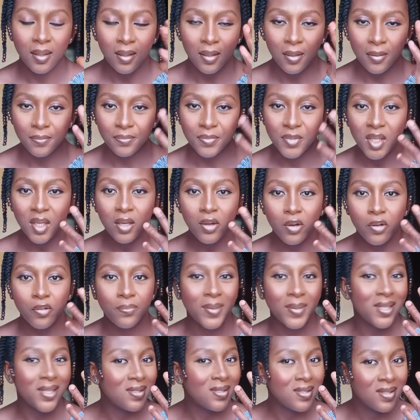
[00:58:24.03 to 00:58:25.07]
take care of my
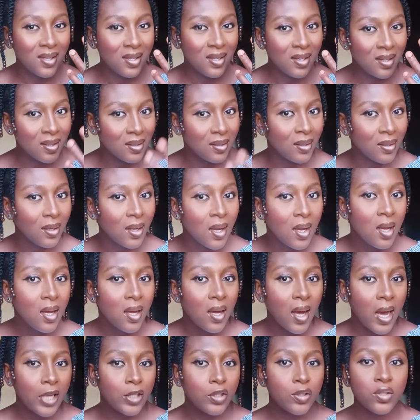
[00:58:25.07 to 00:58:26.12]
skin. I
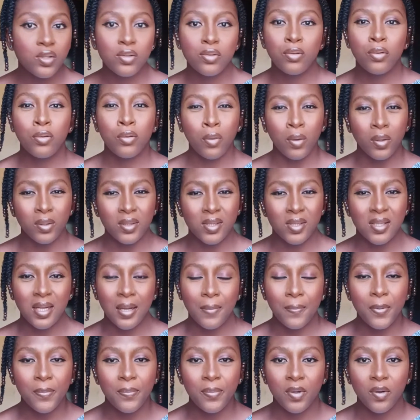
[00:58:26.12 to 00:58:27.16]
just thought that
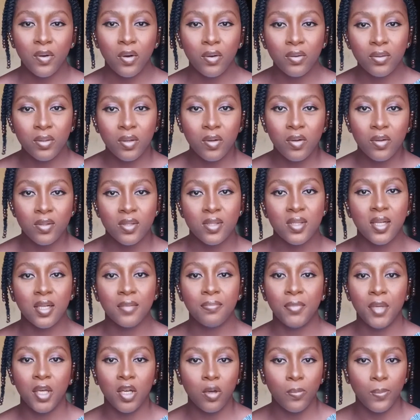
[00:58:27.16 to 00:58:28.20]
maybe all the constant
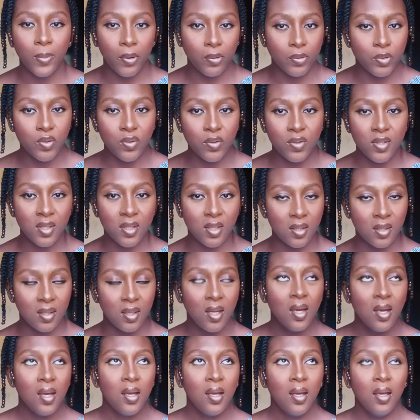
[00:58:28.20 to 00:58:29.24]
makeup I was using
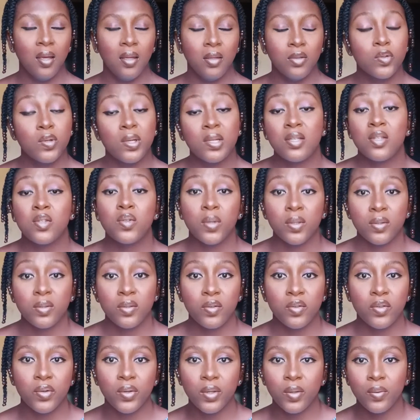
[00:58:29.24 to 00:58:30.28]
in
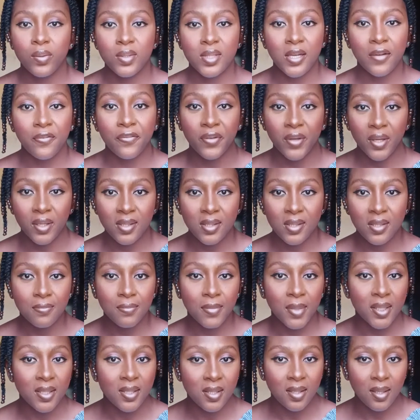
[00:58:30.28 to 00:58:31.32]
2023 was affecting my
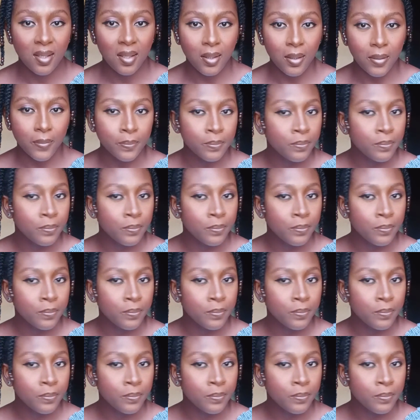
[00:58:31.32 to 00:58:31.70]
skin.